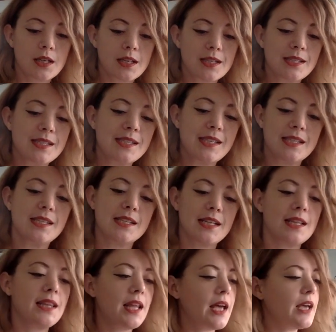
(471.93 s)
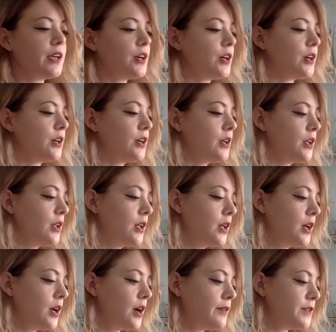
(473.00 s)
consistent layer
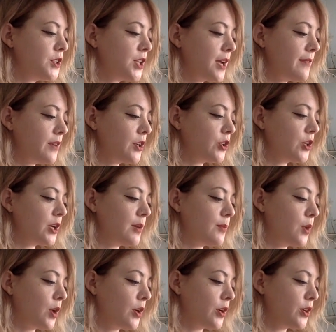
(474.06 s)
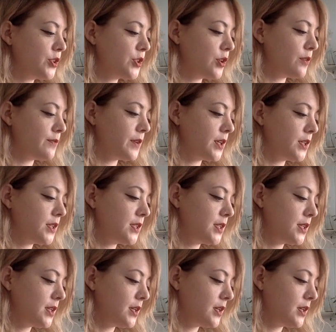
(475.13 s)
of shaving cream on our surface.